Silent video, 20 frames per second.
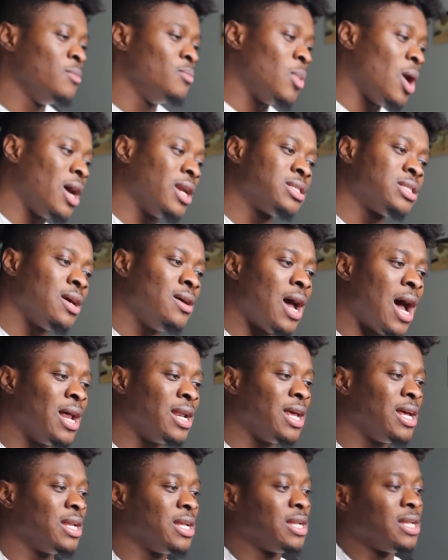But at the
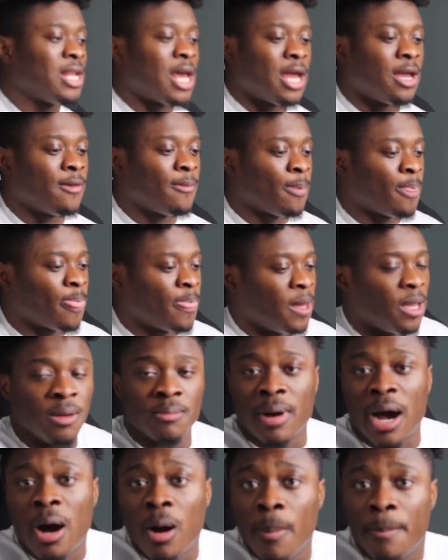end of the day,
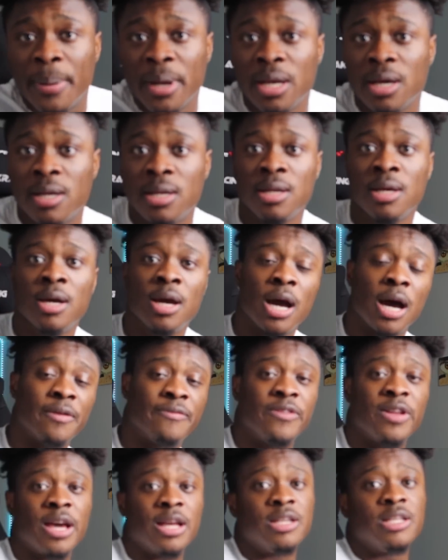in my opinion, I
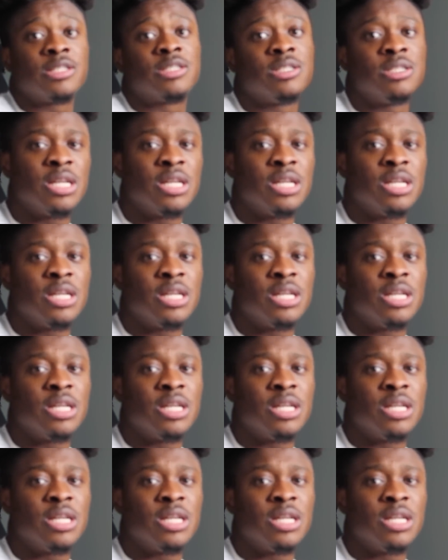feel like this